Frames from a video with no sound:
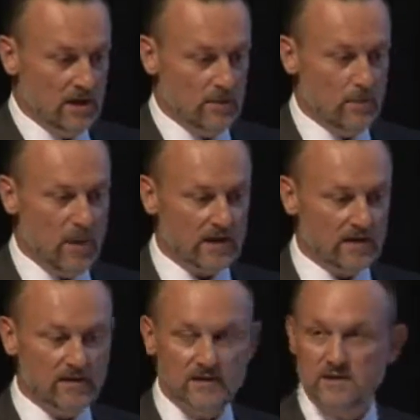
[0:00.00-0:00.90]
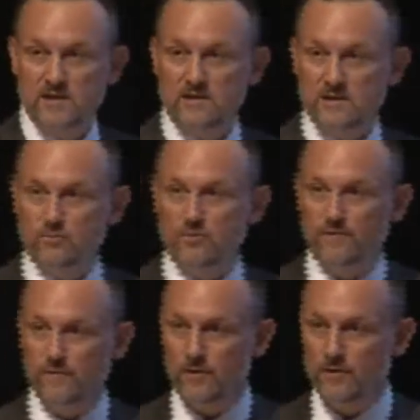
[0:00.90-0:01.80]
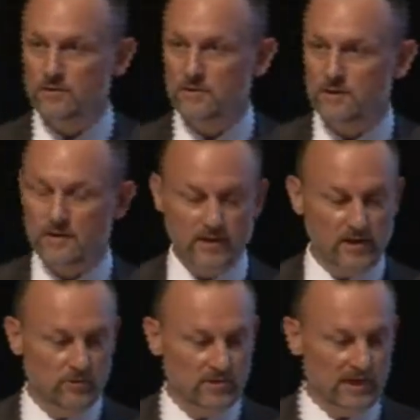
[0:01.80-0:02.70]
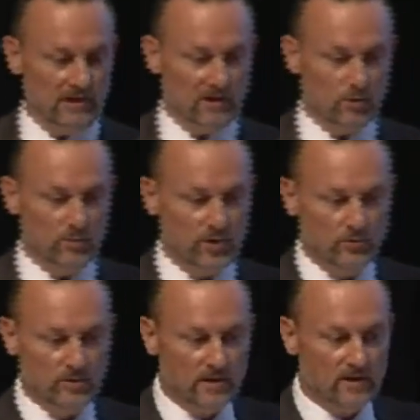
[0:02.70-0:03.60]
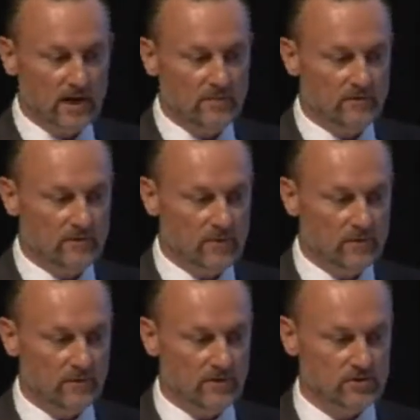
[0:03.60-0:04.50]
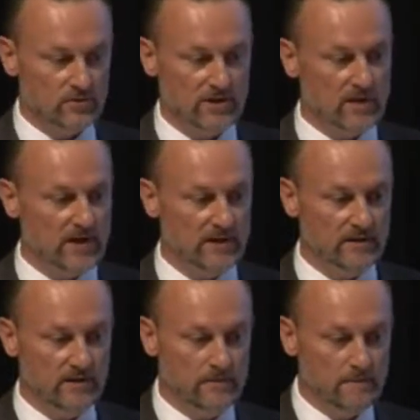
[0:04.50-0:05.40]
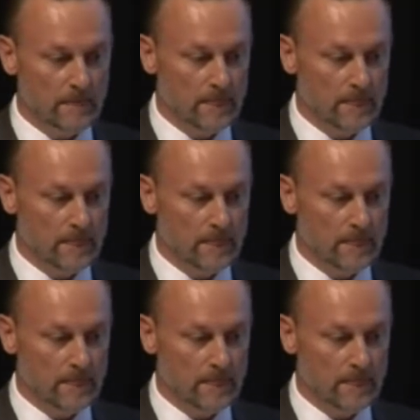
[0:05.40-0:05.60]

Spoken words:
Back in the 60s, we've heard the utility computing coming from a professor in MIT